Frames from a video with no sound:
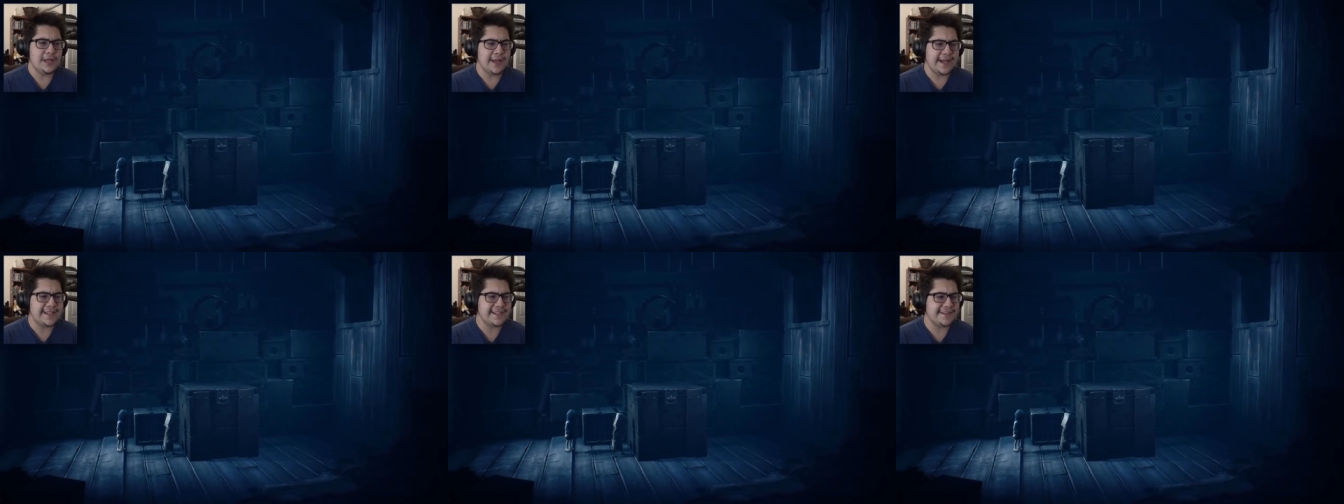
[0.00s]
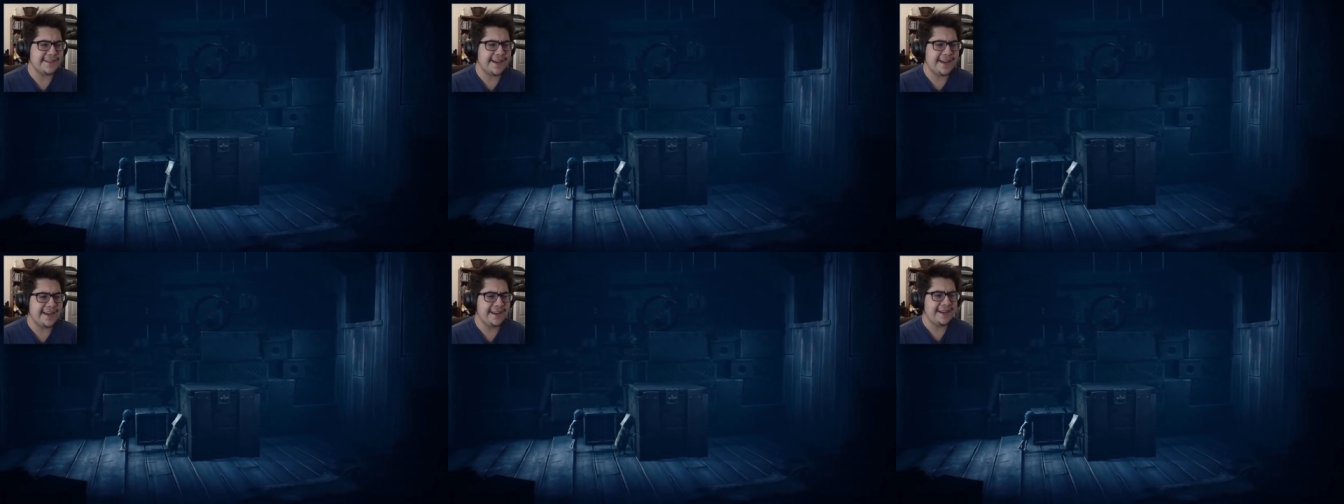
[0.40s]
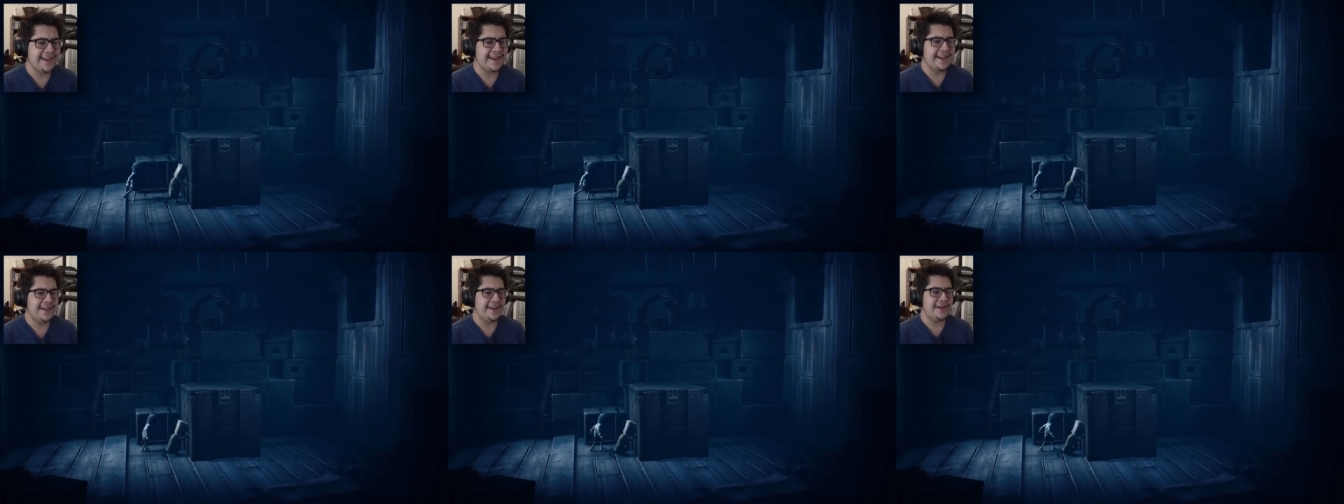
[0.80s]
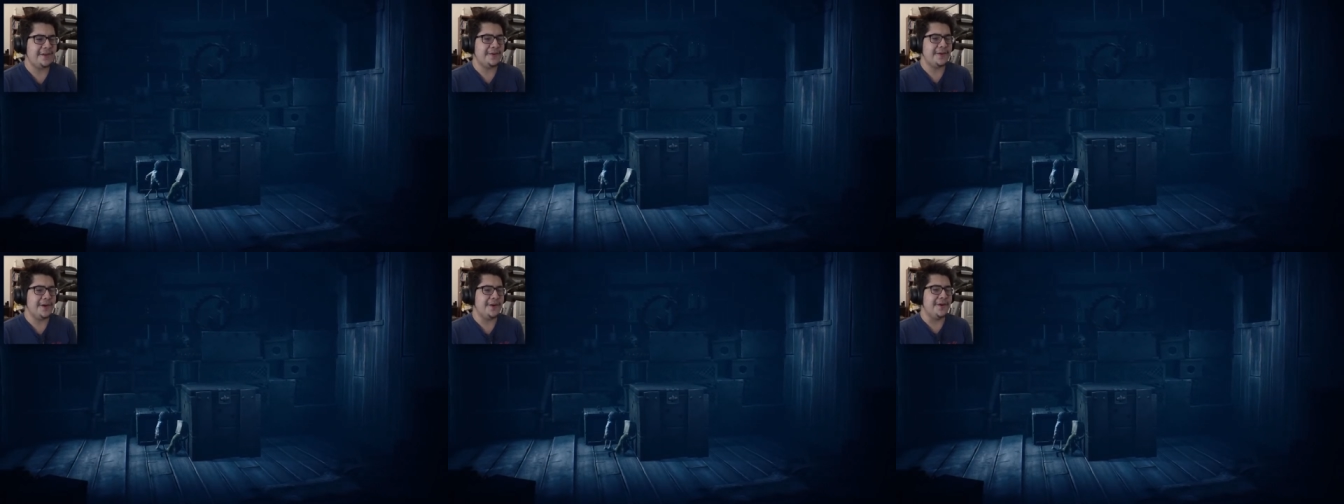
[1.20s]
You guys hear that?
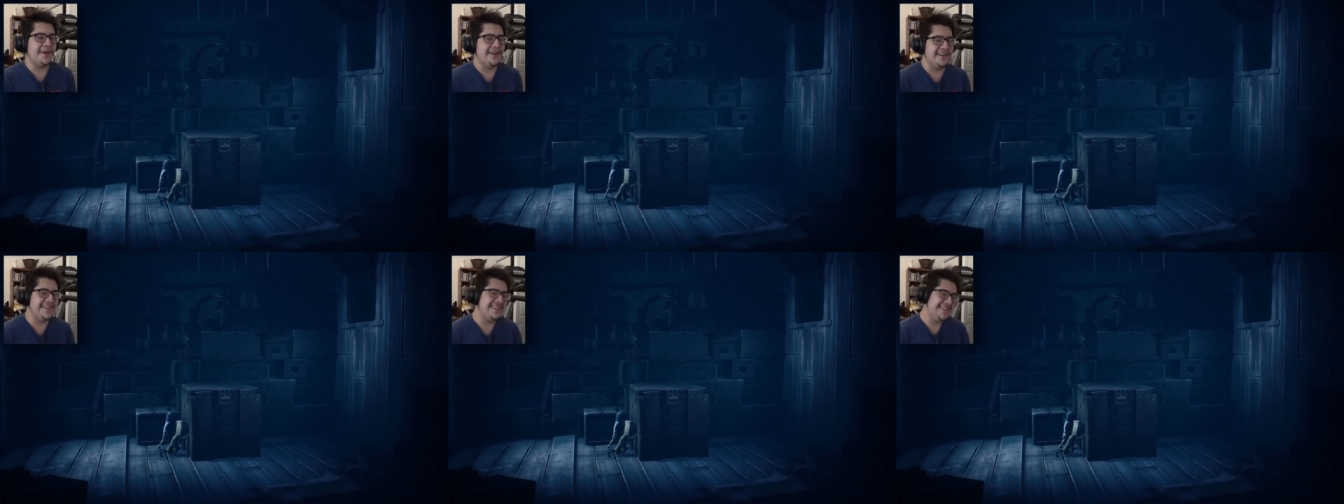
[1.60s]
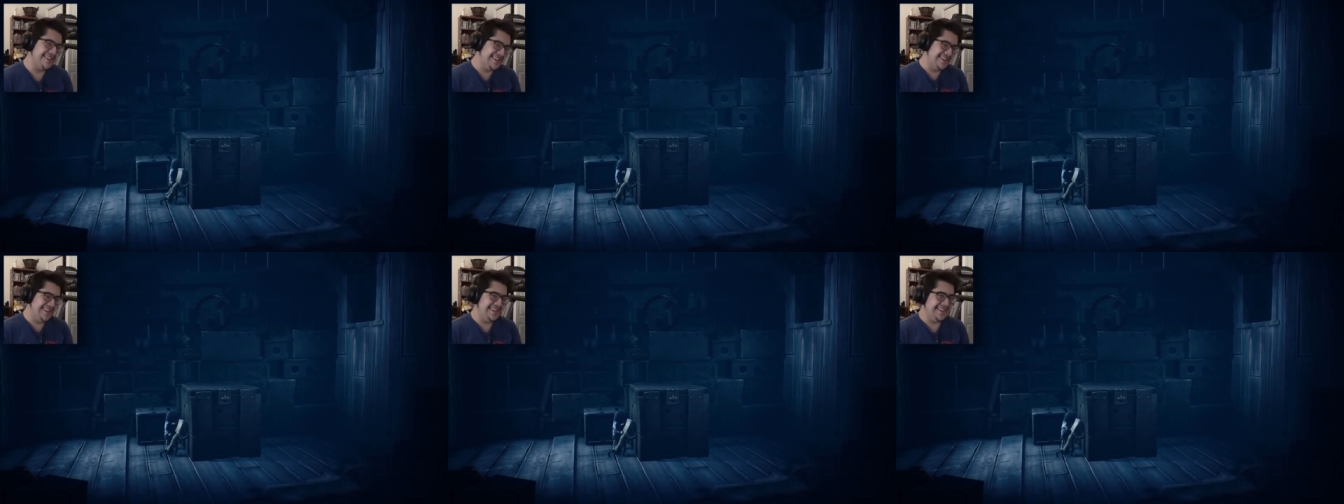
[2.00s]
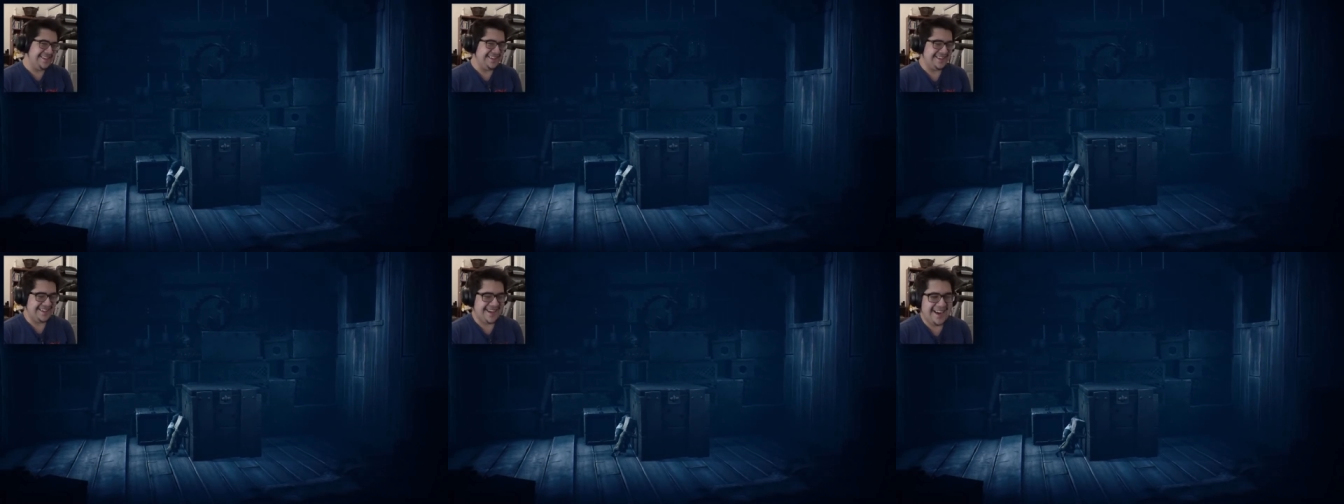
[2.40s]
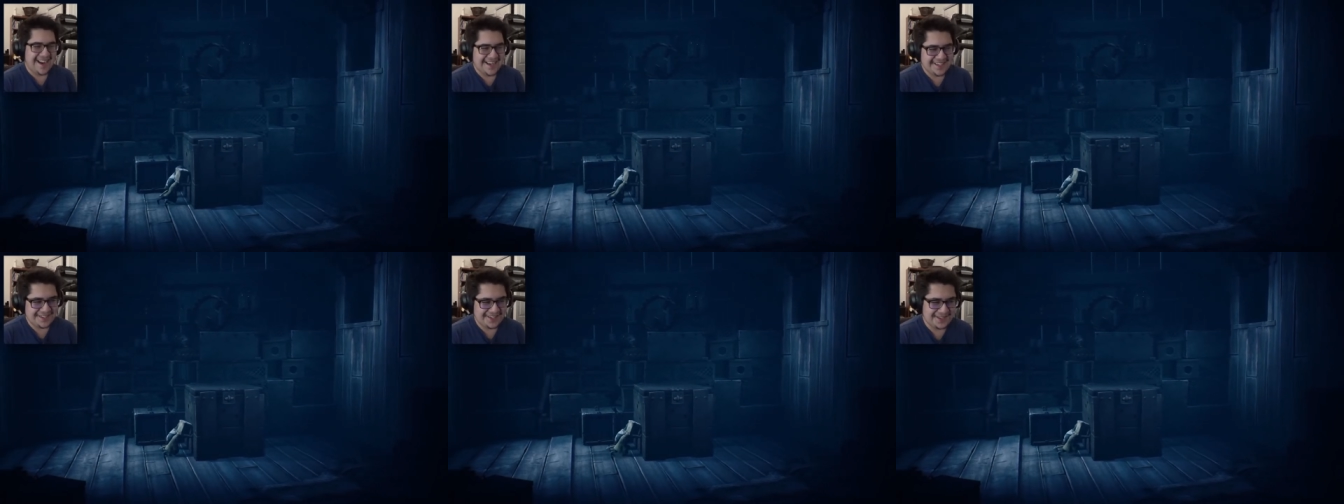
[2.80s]
Oh no.
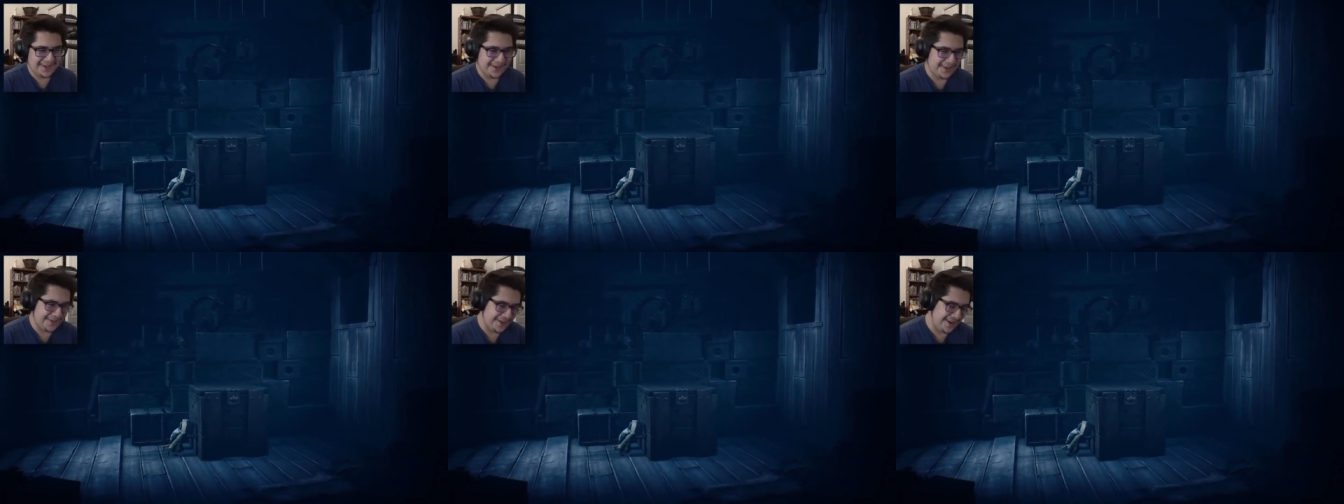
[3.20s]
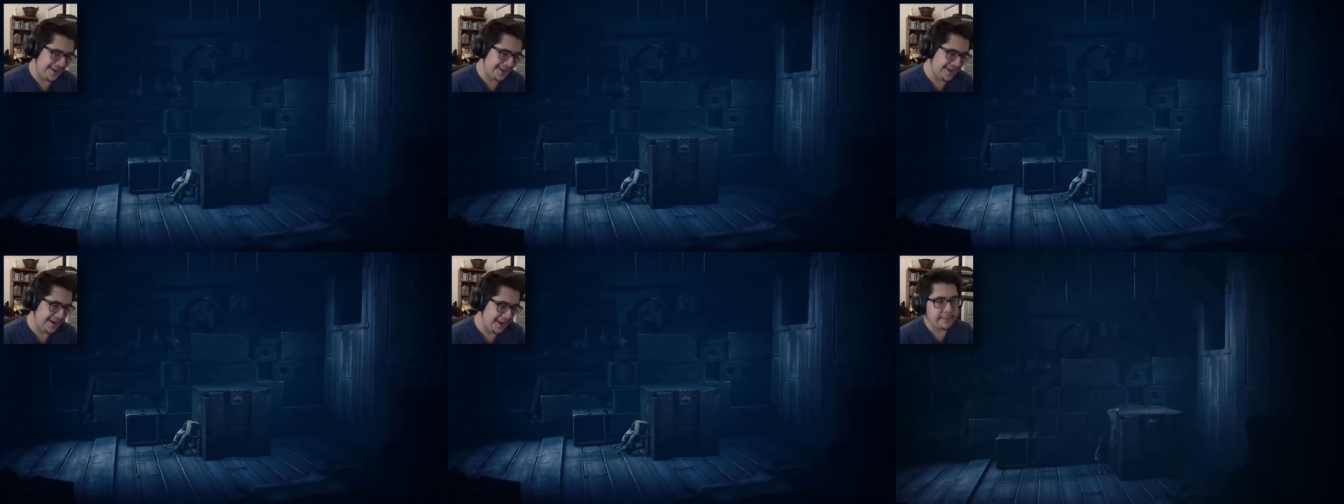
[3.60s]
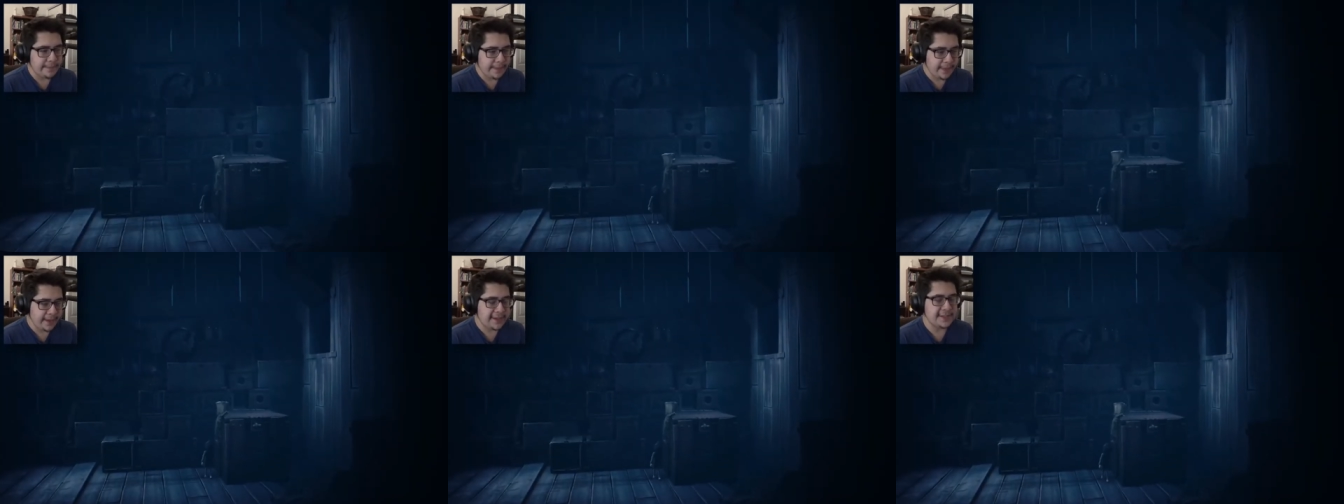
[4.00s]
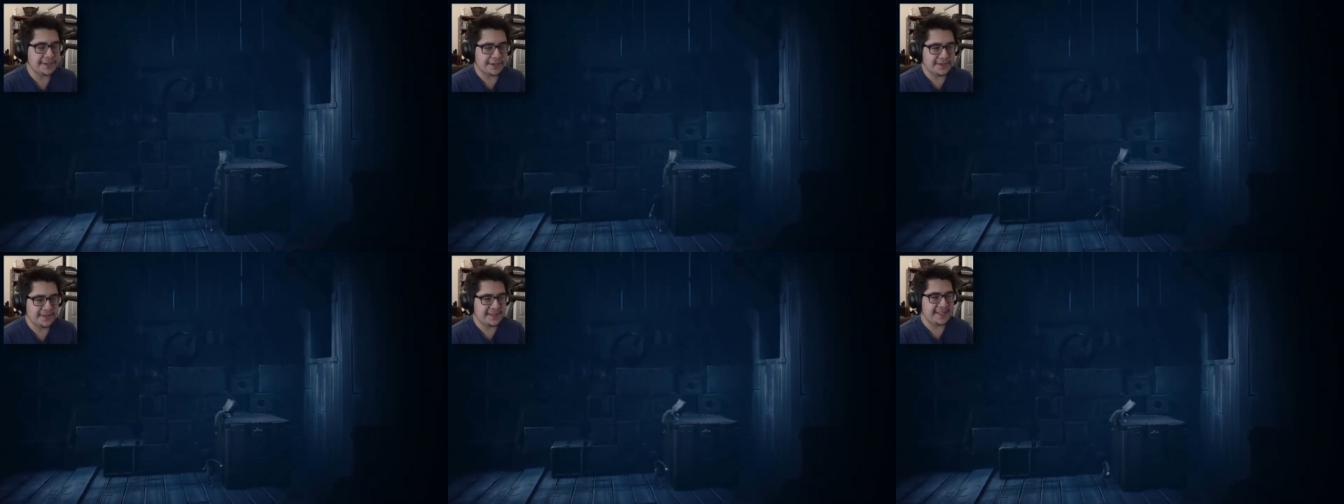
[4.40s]
Ah, shoot. Let's
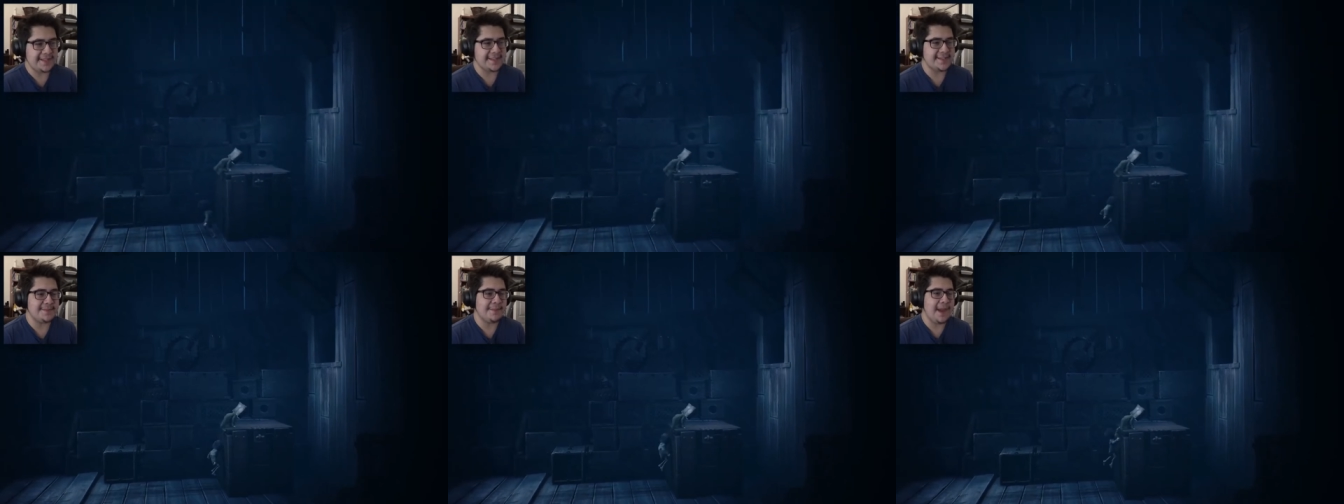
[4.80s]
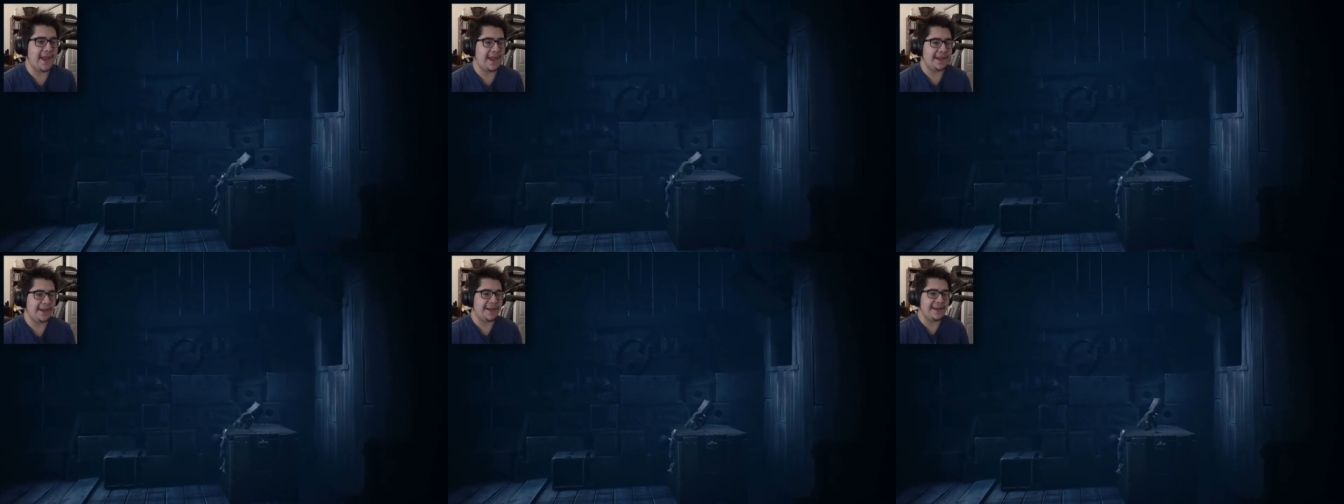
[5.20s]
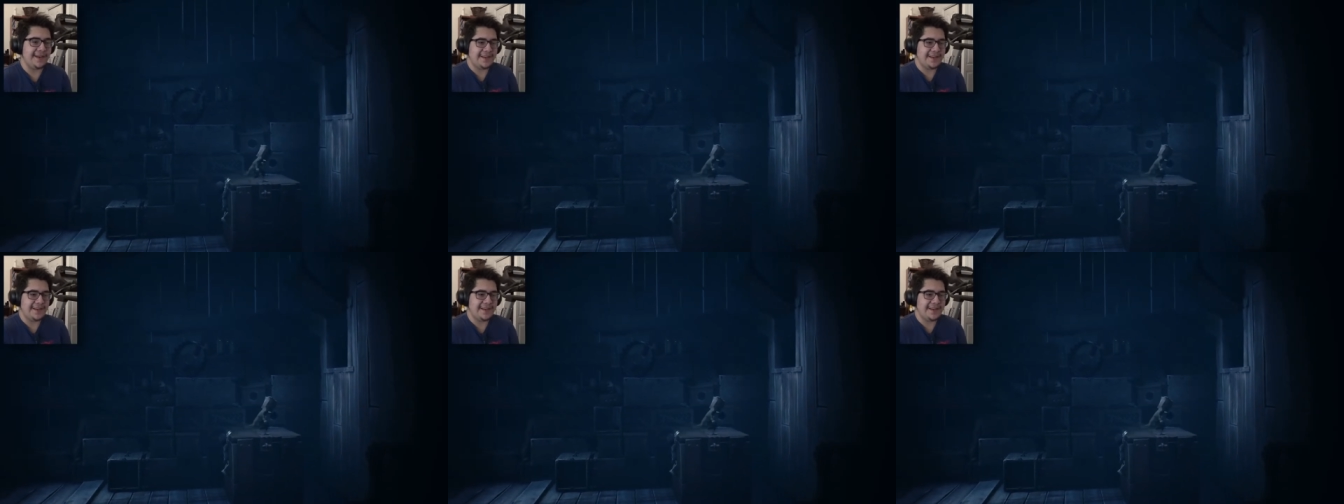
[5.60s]
go see this man.